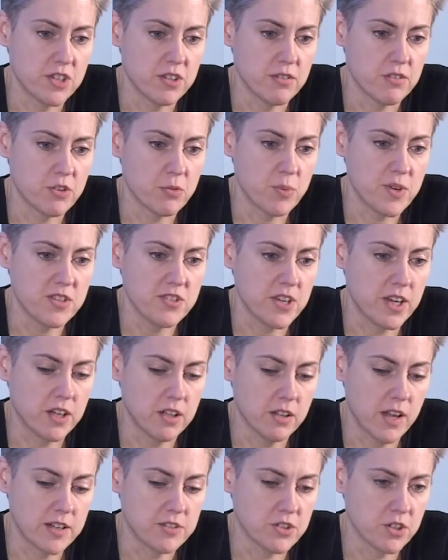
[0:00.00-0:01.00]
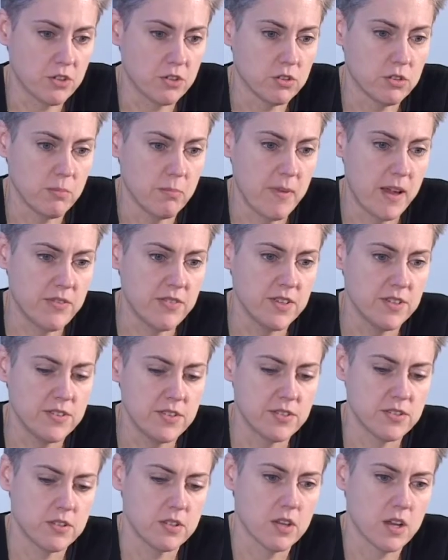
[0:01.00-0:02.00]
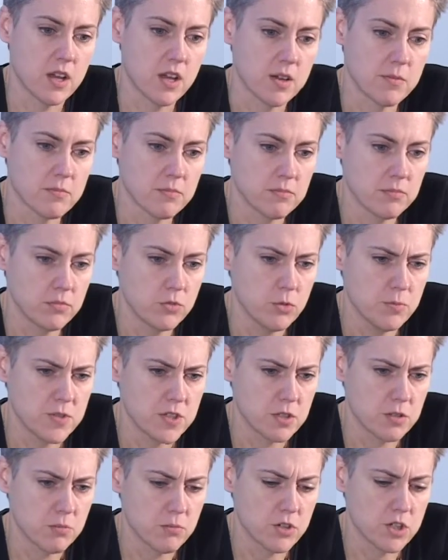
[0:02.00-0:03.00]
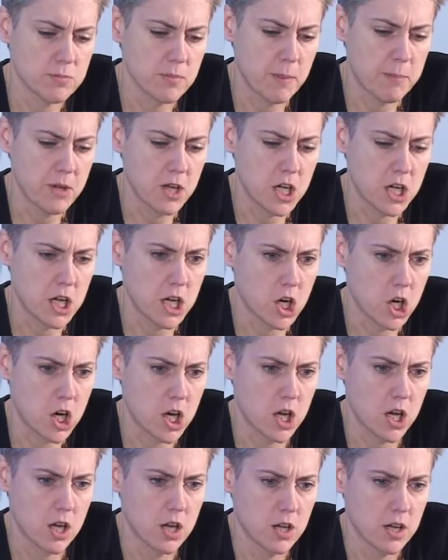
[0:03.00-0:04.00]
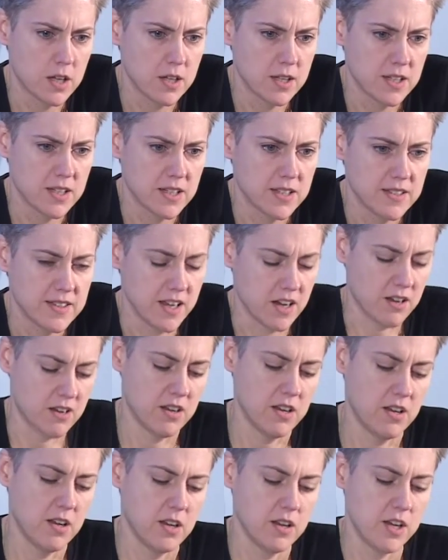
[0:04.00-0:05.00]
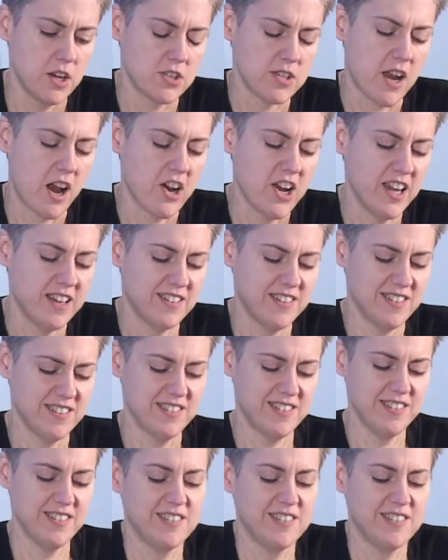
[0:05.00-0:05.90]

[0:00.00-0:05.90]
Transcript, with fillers: using three psychological methods. Um, oops, where's my button here? There, here's Harriet.